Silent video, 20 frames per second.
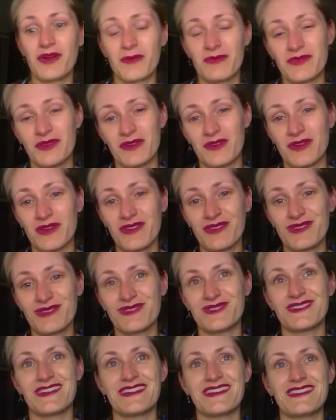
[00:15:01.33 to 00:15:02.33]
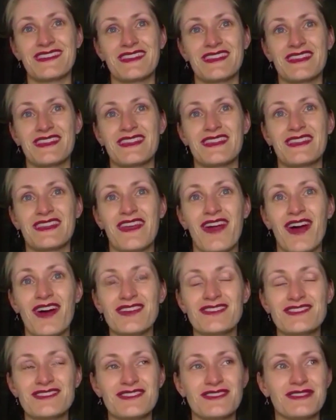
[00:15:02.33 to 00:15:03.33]
comes across all right in the
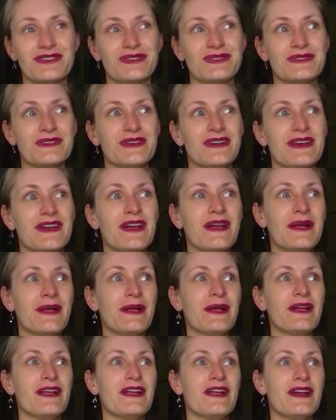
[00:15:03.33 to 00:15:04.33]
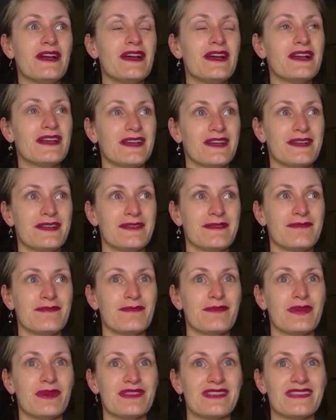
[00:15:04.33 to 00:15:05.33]
article.
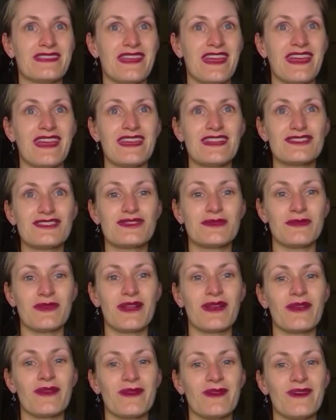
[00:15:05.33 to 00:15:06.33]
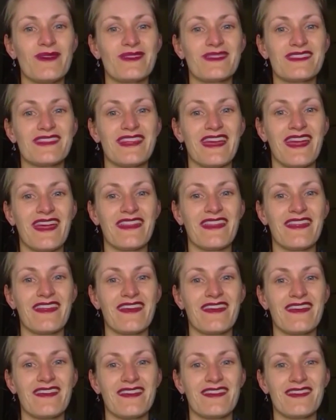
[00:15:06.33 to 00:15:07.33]
But as I say, it took me a lot to get
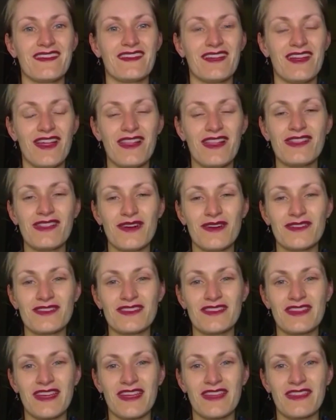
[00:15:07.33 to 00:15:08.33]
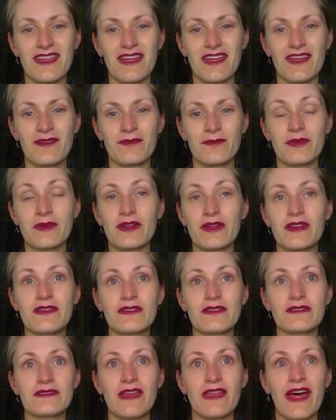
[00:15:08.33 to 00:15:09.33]
there. But
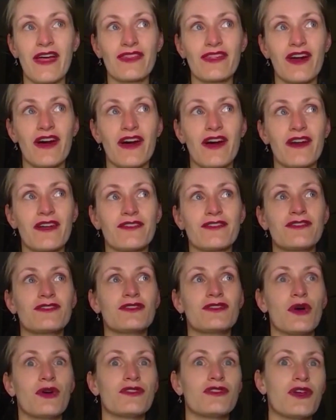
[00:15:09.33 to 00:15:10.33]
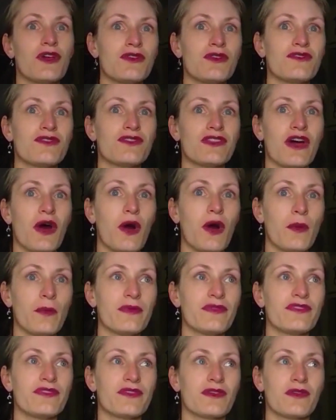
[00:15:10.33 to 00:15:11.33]
now that I've got over that
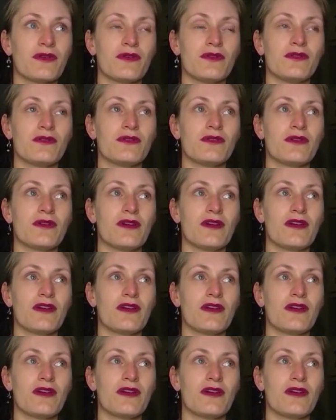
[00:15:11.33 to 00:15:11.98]
obstacle,